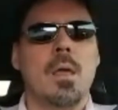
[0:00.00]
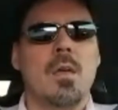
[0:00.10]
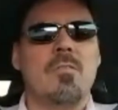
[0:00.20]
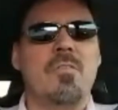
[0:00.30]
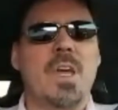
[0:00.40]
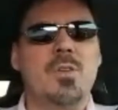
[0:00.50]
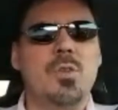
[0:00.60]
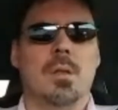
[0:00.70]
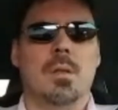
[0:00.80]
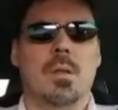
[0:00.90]
federal
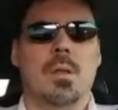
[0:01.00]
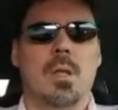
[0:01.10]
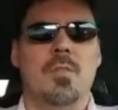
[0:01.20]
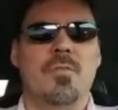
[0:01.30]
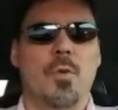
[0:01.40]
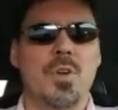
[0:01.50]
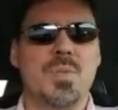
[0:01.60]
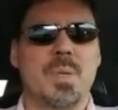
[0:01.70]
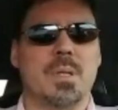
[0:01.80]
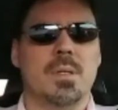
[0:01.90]

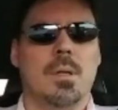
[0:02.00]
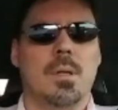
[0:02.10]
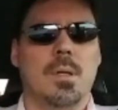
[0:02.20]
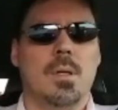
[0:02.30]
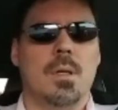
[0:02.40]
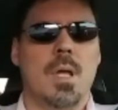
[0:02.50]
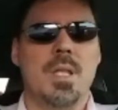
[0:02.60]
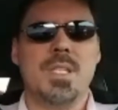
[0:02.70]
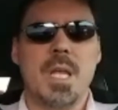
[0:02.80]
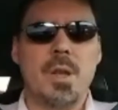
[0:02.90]
enforcement and
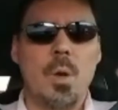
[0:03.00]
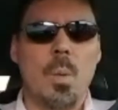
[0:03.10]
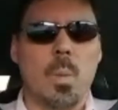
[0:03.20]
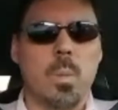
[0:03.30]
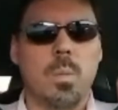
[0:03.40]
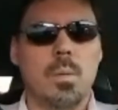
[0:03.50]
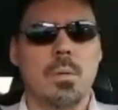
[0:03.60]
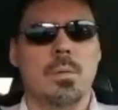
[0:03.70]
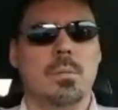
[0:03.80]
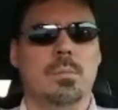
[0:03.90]
say, no,
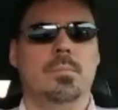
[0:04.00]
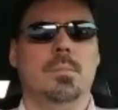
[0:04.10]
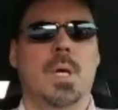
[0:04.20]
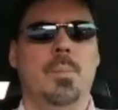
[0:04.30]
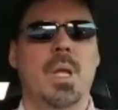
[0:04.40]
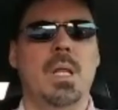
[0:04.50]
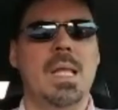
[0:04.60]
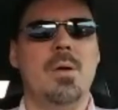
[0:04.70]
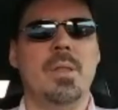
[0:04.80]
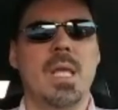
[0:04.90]
I'm not
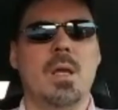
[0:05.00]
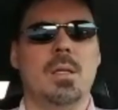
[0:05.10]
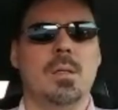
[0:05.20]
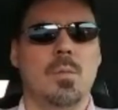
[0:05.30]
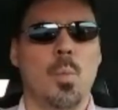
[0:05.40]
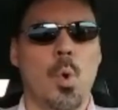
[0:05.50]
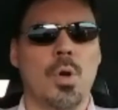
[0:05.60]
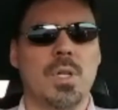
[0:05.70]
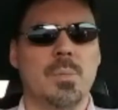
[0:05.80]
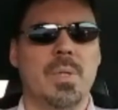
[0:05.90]
allowing that warrant to
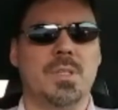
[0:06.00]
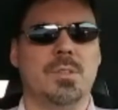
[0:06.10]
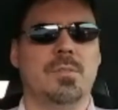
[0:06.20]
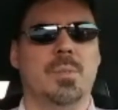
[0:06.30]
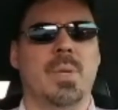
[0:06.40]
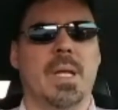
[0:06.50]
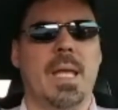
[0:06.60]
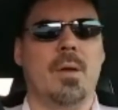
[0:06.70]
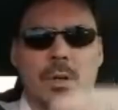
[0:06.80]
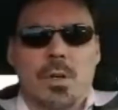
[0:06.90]
be served in my
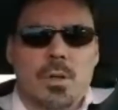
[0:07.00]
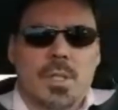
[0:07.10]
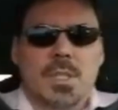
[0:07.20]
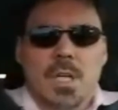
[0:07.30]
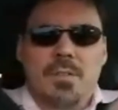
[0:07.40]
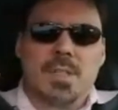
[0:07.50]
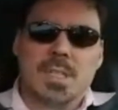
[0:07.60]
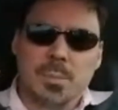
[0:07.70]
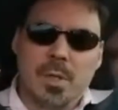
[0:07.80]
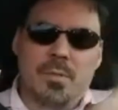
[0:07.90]
county. The sheriff can still be
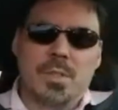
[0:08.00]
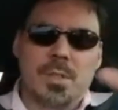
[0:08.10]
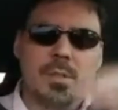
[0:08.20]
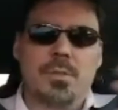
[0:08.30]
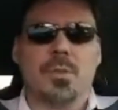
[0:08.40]
overturned through a